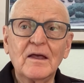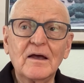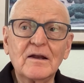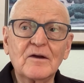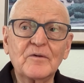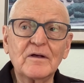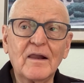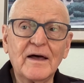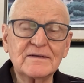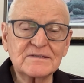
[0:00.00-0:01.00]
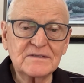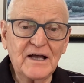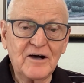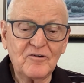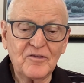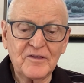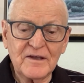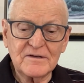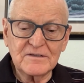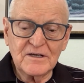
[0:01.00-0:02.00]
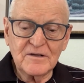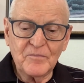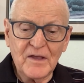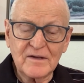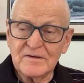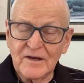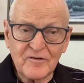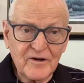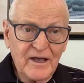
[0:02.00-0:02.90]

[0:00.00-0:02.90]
And I realize now that I'd never,